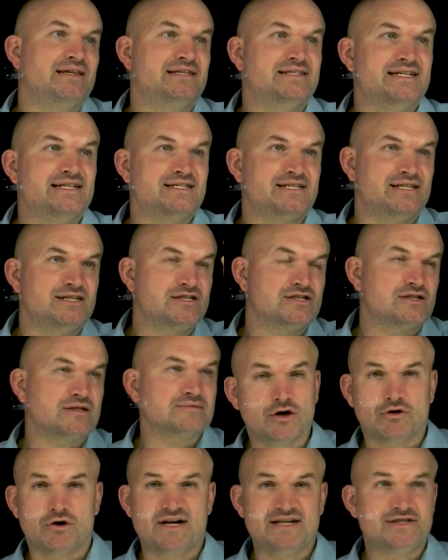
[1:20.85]
the distance
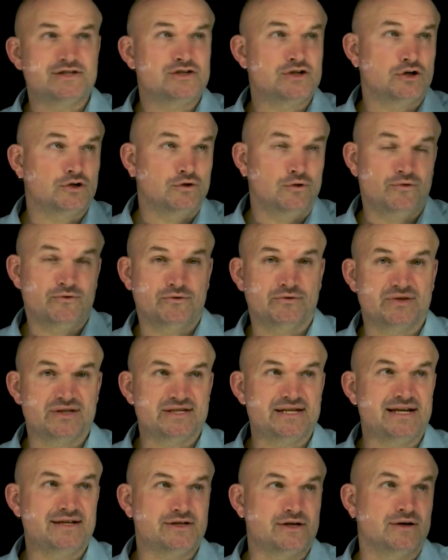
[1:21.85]
across the circle through the
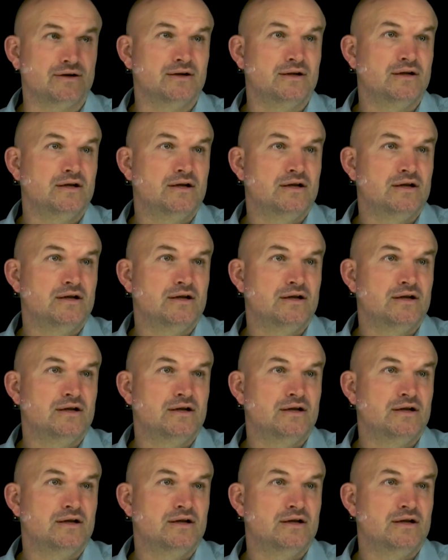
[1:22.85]
center.